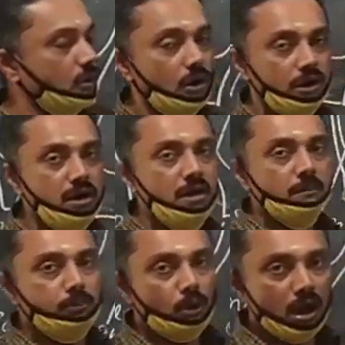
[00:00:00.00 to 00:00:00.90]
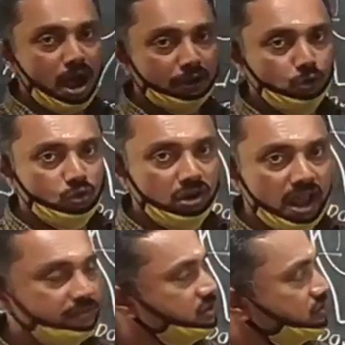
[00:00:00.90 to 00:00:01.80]
called polar
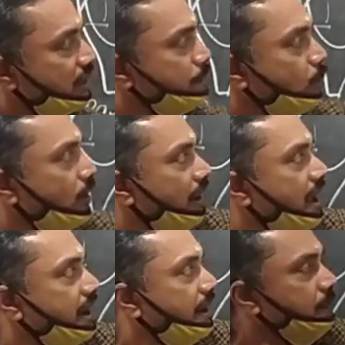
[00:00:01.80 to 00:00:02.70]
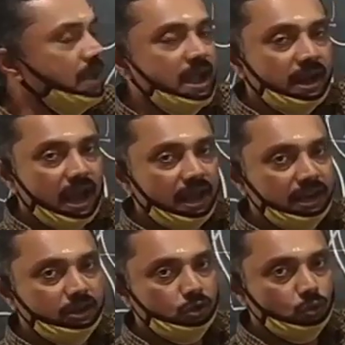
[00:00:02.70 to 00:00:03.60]
nuclei. This is an important diagram
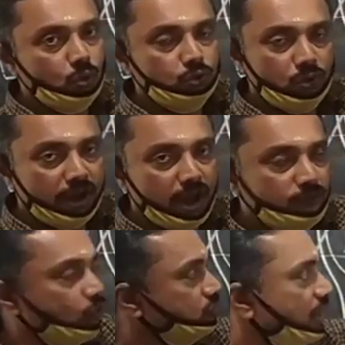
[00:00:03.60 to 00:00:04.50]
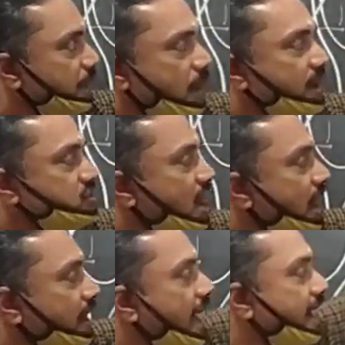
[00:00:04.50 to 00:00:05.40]
carrying 2, 2.5 or 3 marks.
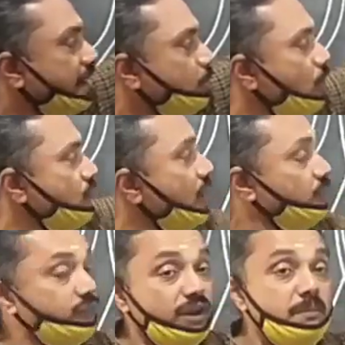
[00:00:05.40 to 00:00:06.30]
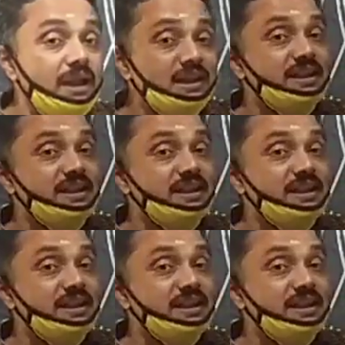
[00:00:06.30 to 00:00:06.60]
Diagram of female